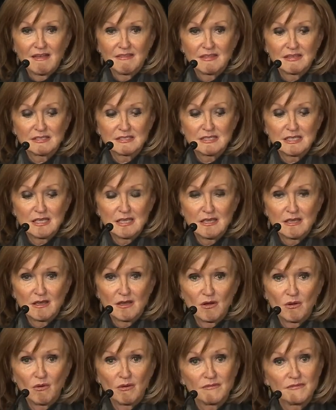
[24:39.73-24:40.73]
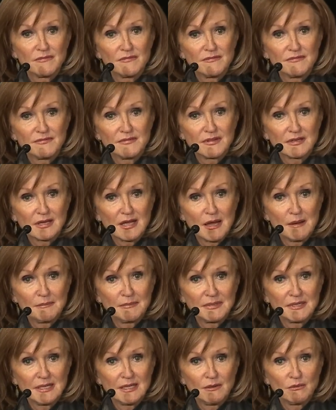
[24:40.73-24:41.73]
the CEO of the
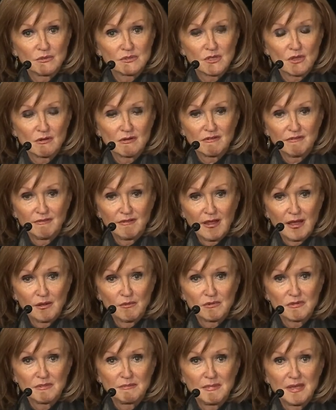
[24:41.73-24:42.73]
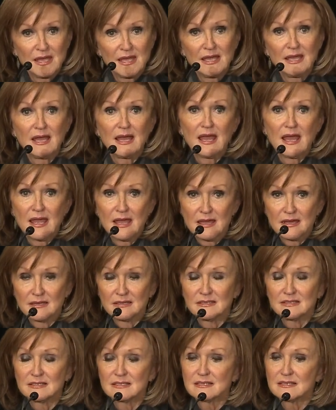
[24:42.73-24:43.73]
company was on a flight with me
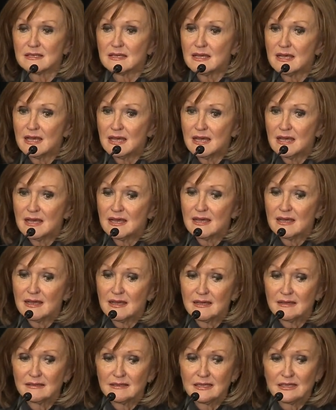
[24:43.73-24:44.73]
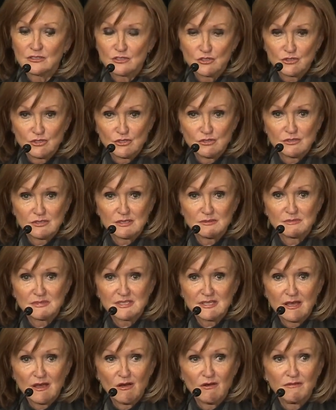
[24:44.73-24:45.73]
and introduced
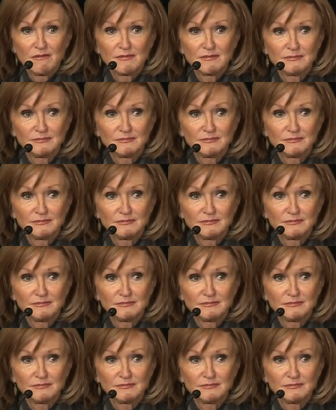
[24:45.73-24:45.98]
himself.